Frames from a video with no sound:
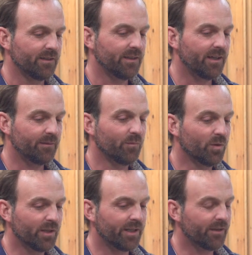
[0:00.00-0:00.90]
that
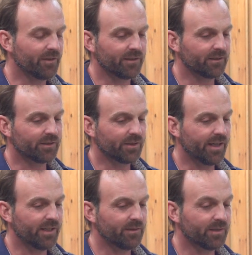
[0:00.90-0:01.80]
morning, everything looked
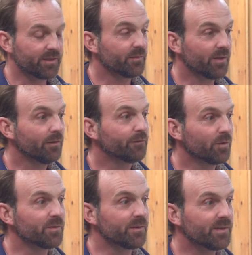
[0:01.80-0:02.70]
great because it was all
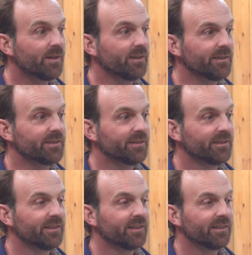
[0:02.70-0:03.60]
frozen solid.
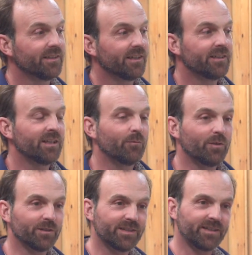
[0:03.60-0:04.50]
And then it
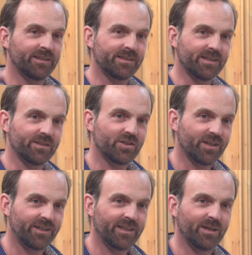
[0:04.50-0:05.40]
wilted in the
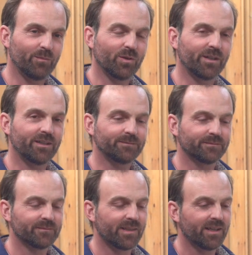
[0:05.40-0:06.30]
sunshine that morning.
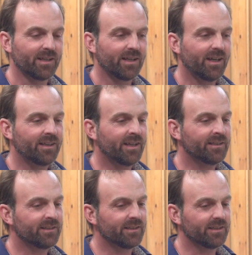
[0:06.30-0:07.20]
And
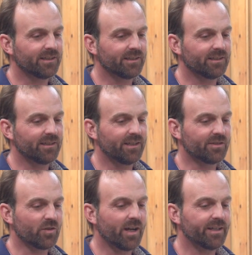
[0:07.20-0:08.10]
then
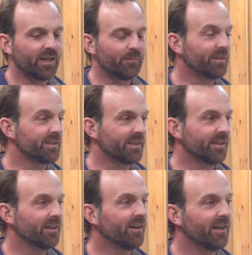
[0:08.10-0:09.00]
it dried up because it
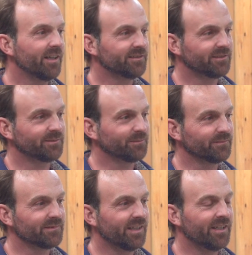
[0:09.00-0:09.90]
got hot,
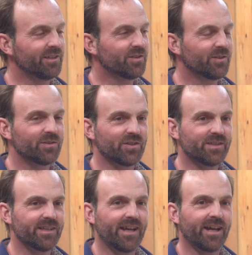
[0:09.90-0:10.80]
and it turned
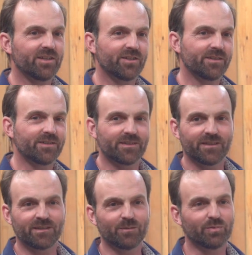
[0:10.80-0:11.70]
just to ashes,
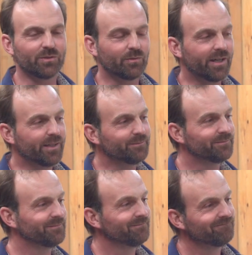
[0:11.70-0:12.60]
and then it blew away.
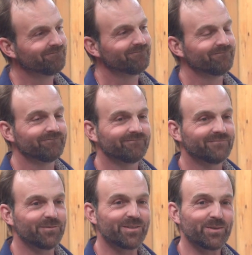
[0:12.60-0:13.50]

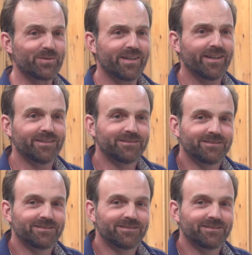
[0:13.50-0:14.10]
It was so sad.